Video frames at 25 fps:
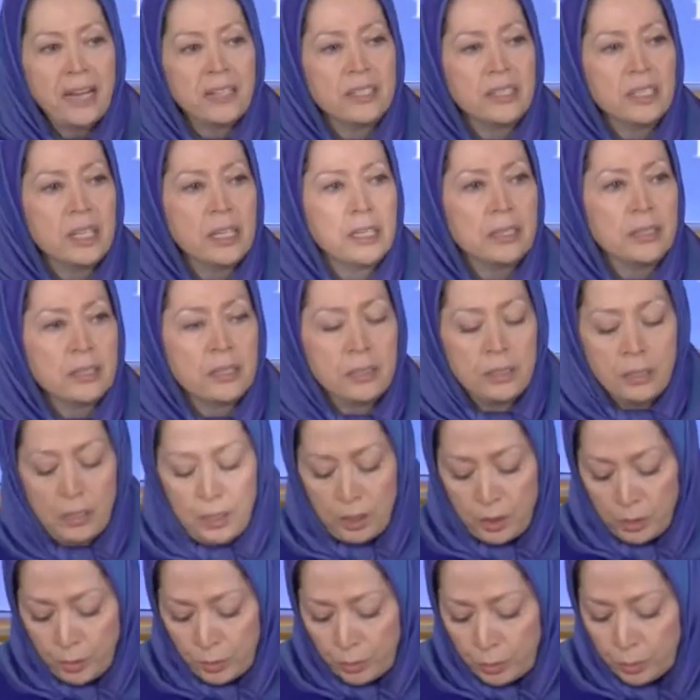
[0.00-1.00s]
access
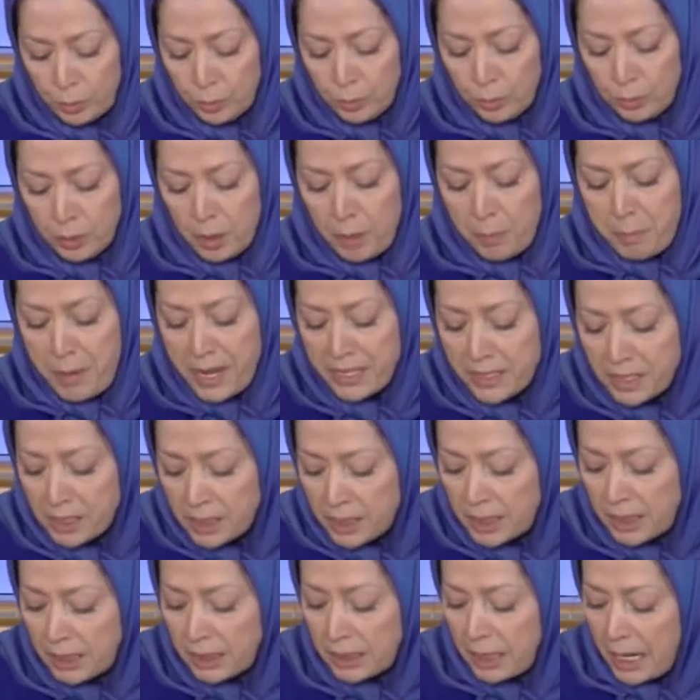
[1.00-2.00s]
to
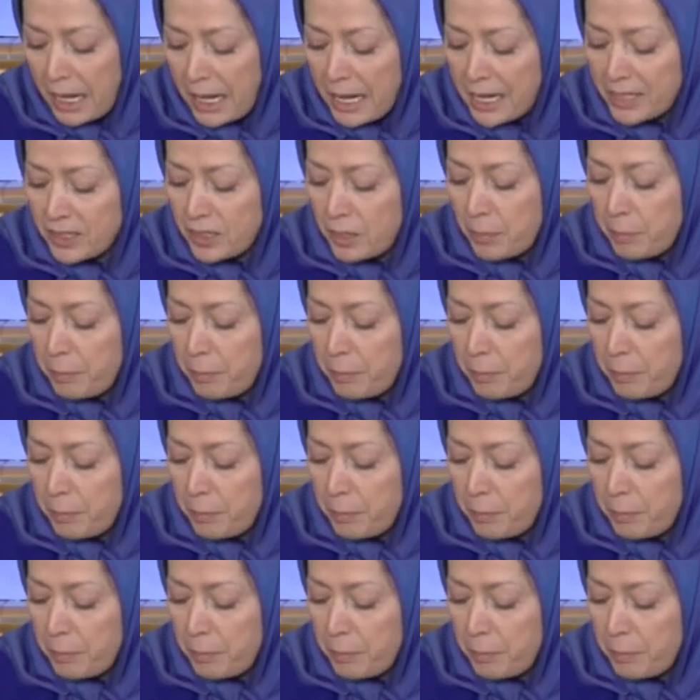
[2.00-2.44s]
medicine and